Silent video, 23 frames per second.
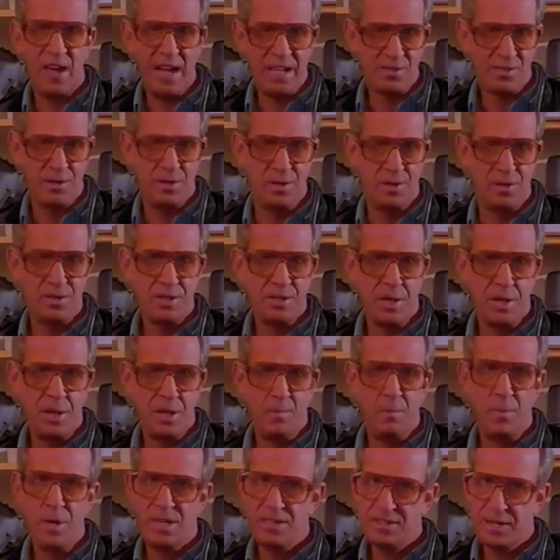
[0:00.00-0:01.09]
fasteners,
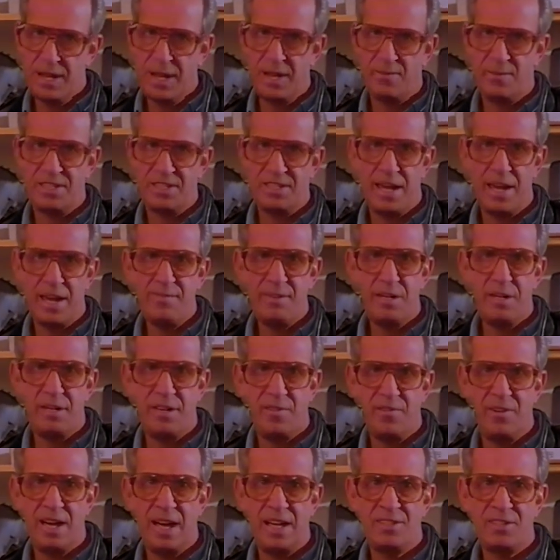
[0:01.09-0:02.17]
must have a safety
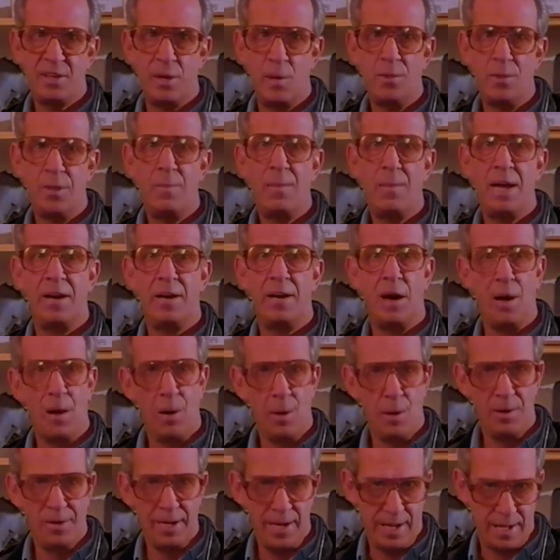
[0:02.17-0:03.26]
device on them at
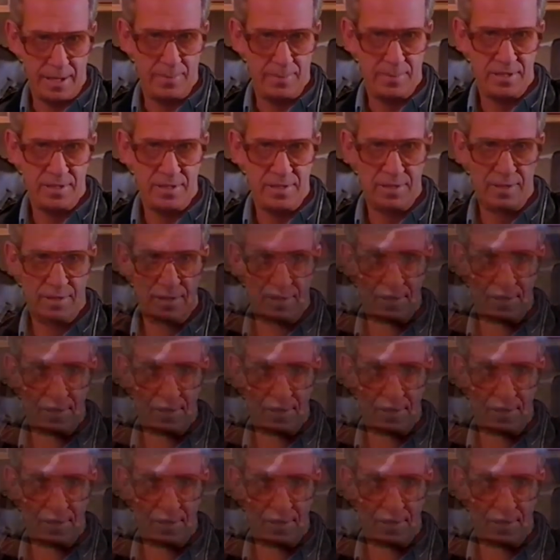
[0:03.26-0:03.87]
all times.